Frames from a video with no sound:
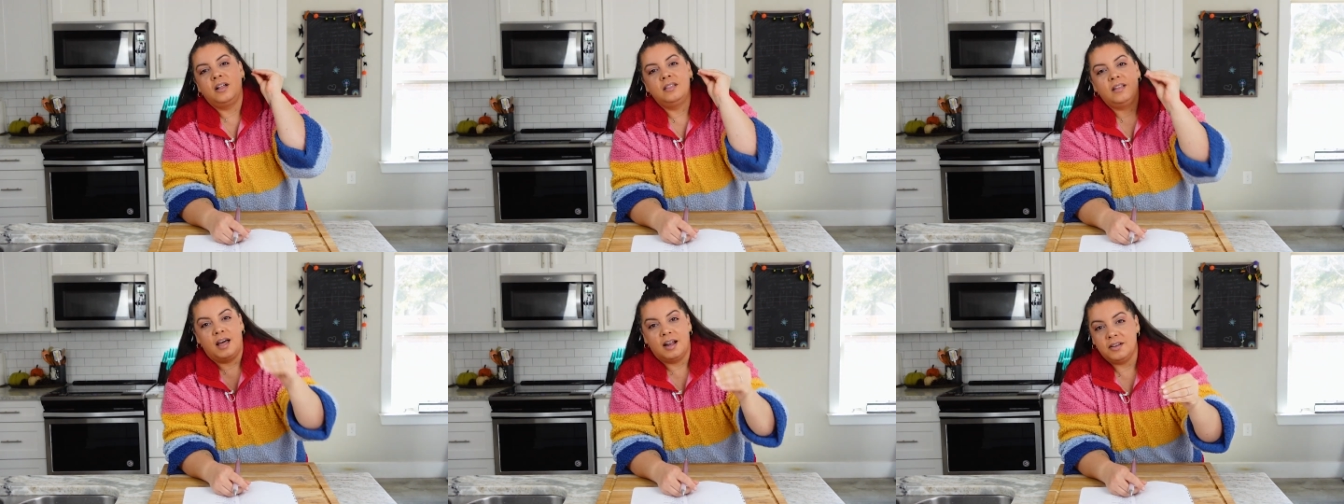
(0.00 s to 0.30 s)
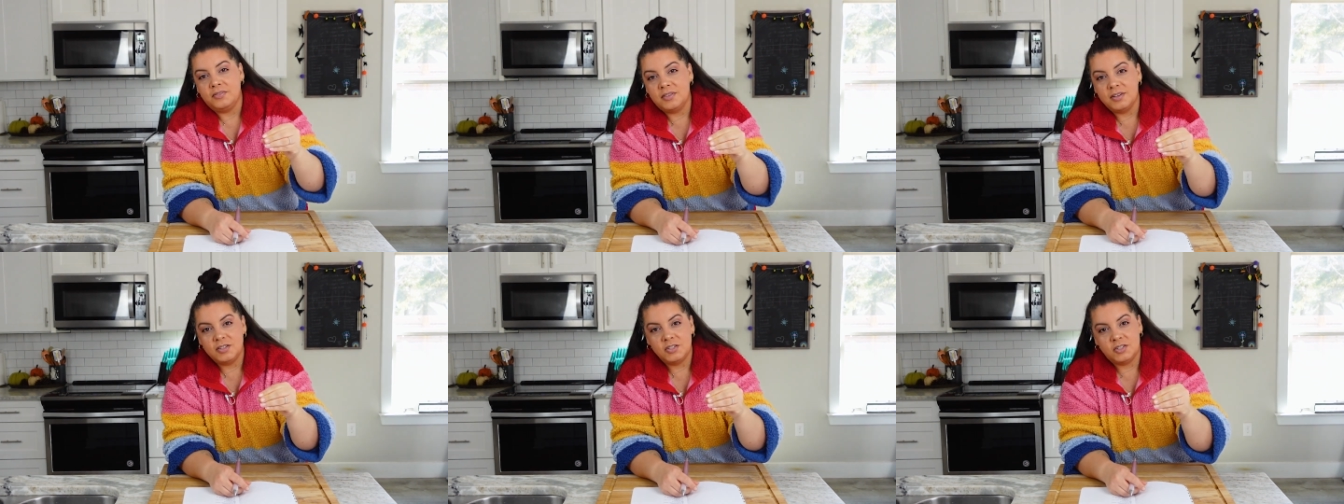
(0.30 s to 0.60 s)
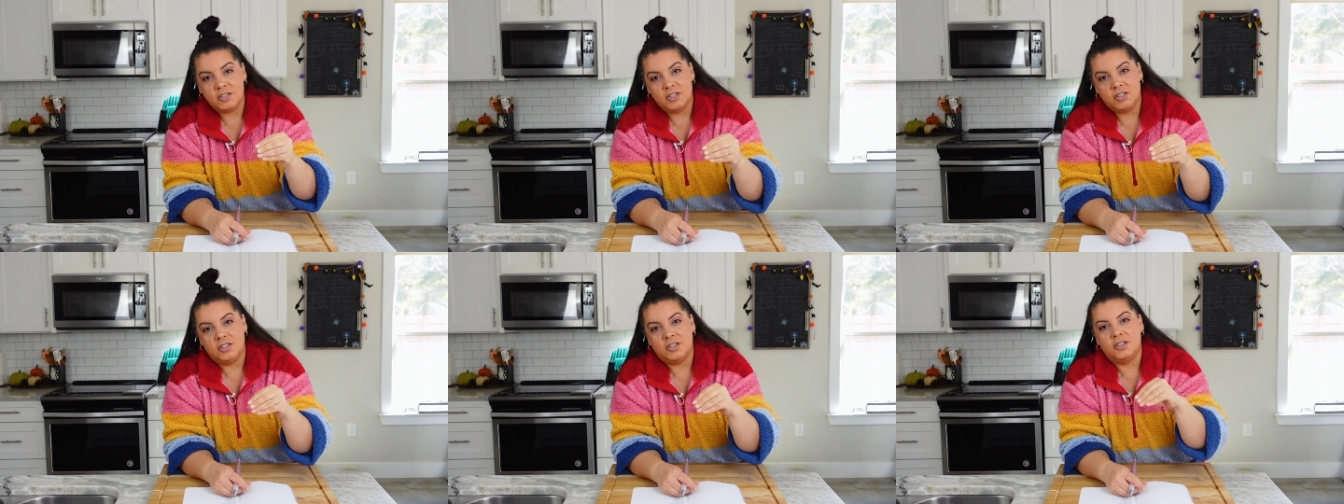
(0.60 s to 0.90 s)
a lot of things
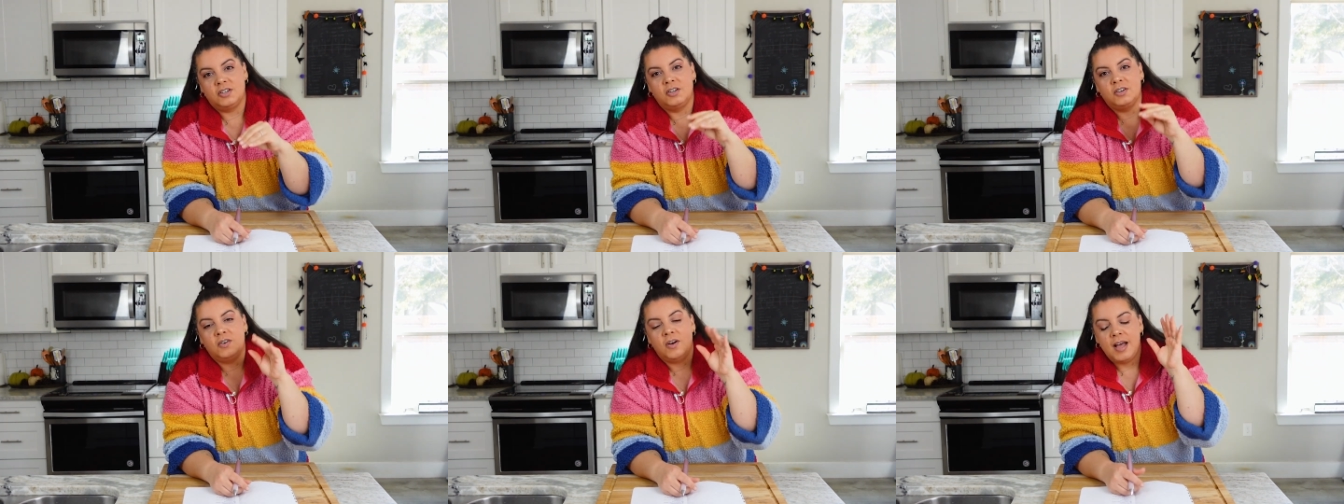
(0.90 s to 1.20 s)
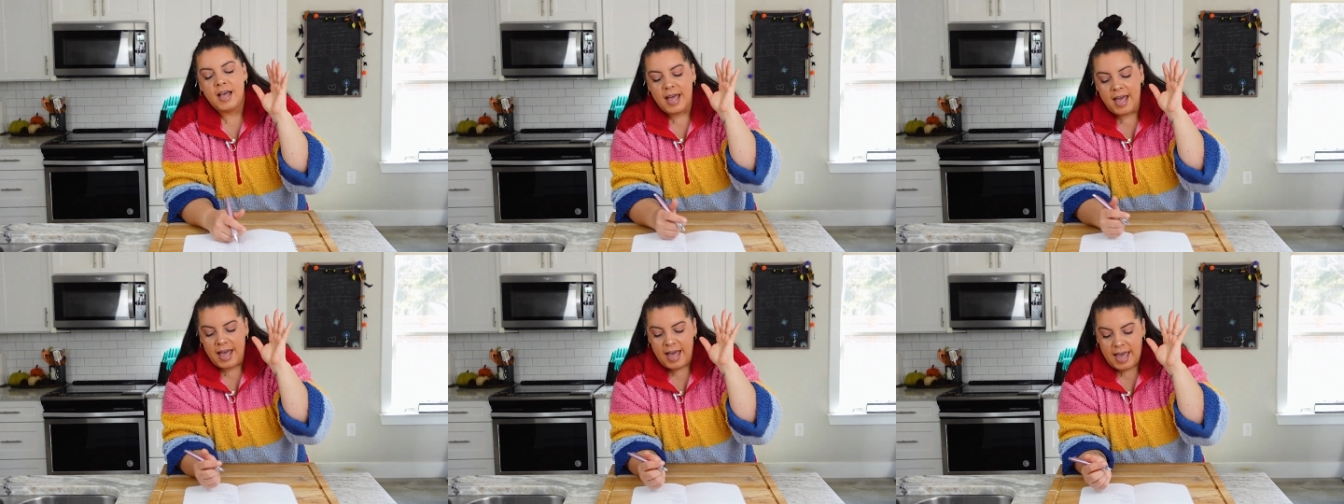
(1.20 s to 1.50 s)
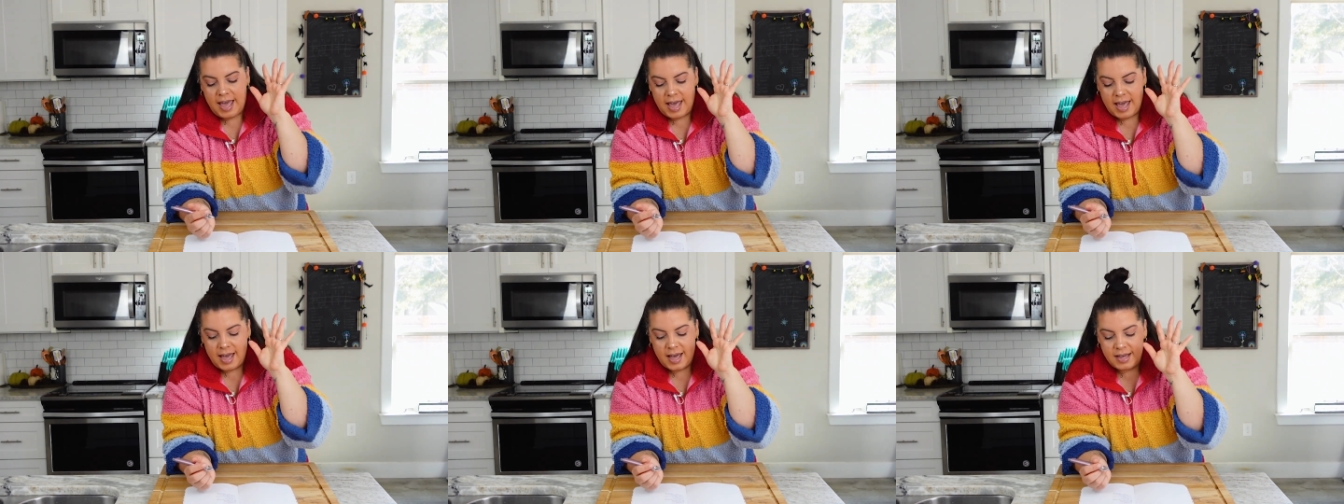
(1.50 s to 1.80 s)
to do,
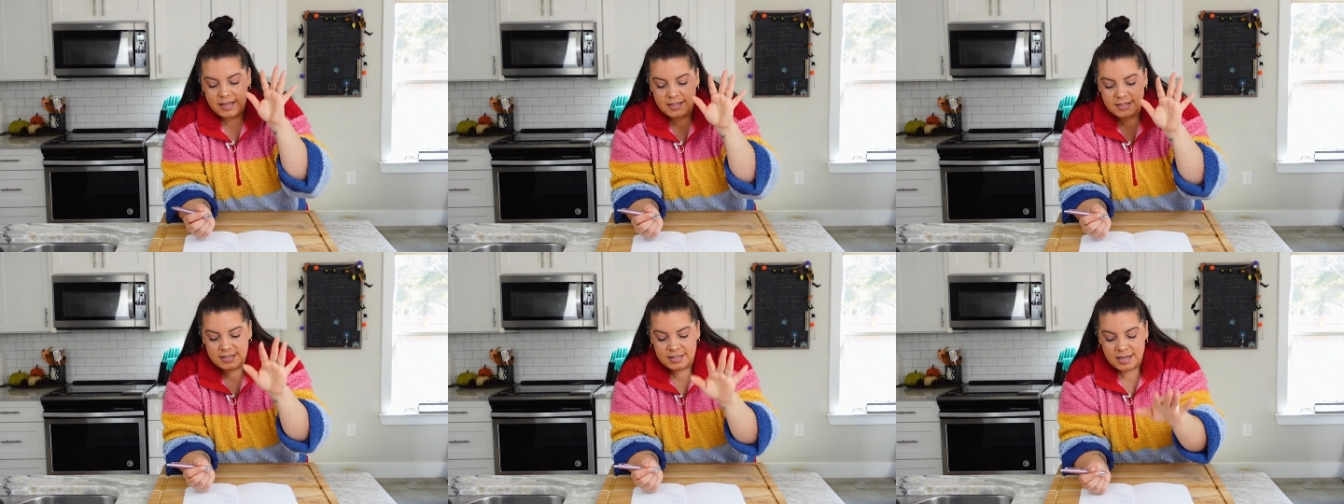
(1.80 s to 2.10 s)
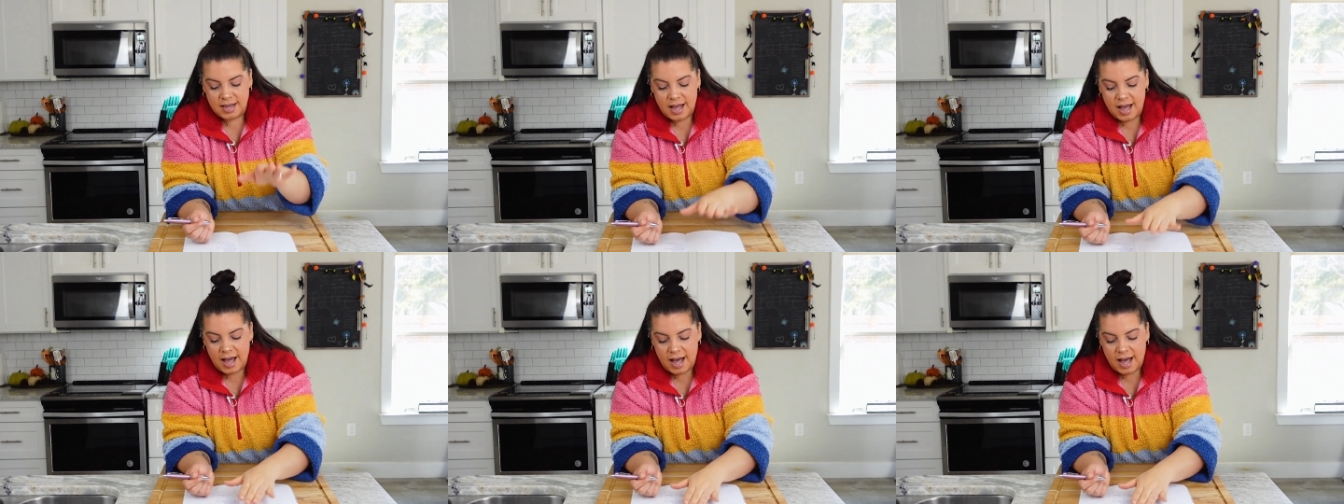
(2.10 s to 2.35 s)
and